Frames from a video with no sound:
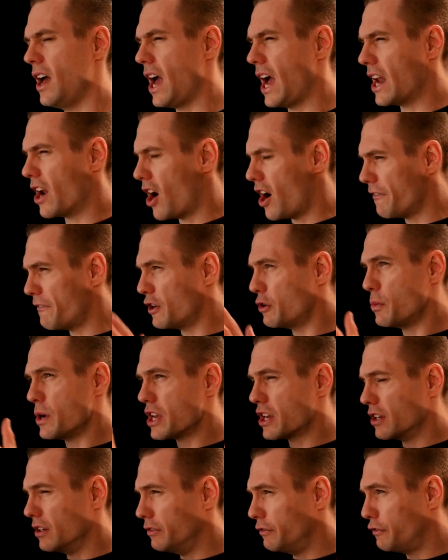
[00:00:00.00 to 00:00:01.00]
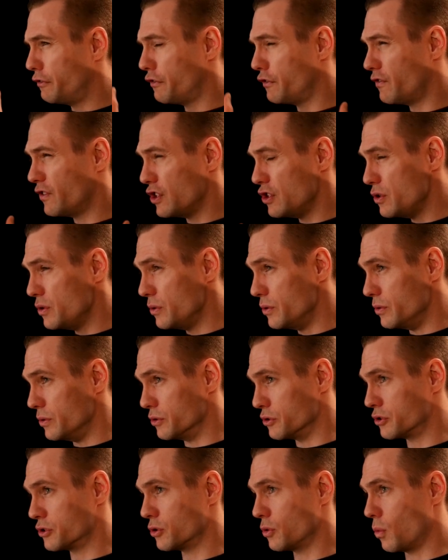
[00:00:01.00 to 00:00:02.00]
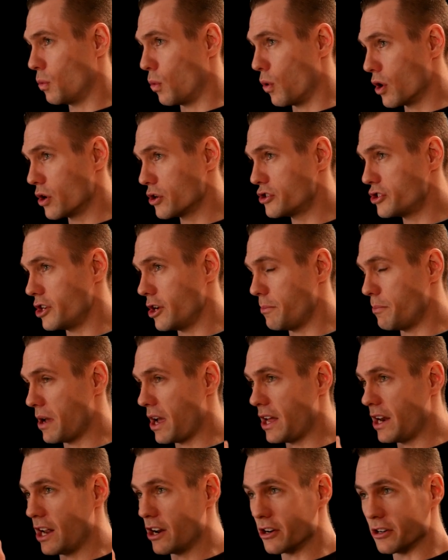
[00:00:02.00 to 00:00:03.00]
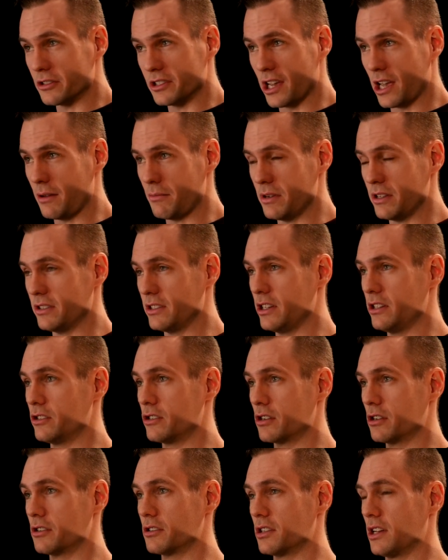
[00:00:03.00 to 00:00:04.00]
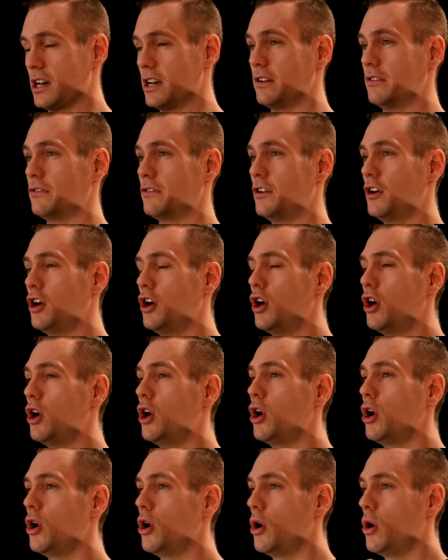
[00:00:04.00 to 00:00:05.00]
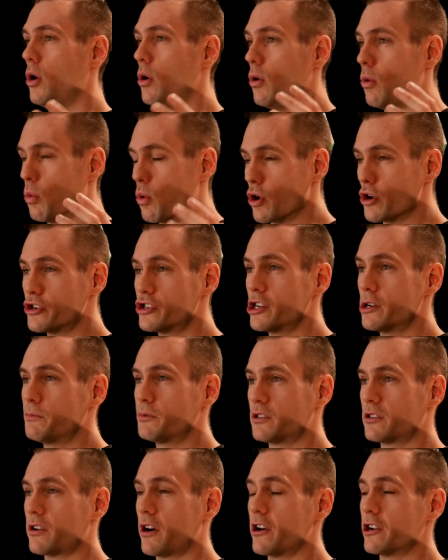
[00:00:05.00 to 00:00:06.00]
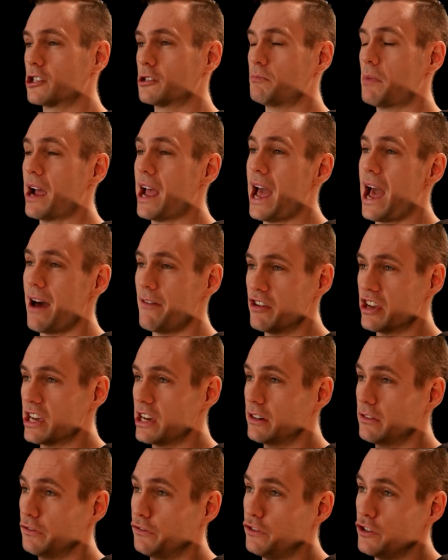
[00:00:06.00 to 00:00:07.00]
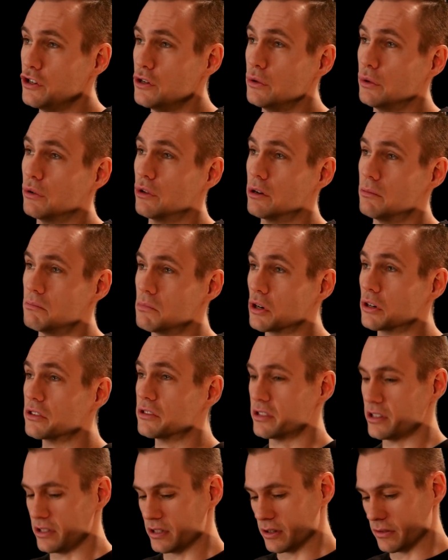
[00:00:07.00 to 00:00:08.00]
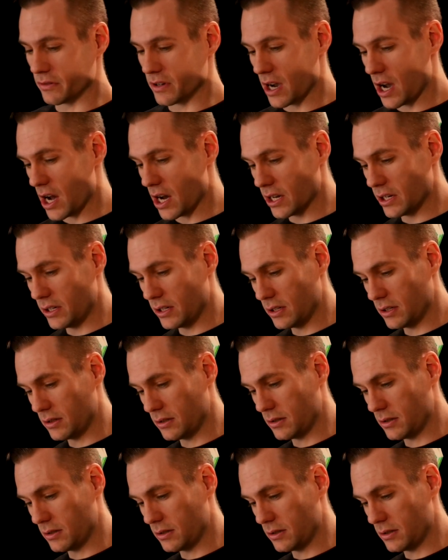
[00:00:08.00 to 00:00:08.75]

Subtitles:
And often we confuse worship and entertainment in church life. Worship starts by having in view the mercies of God.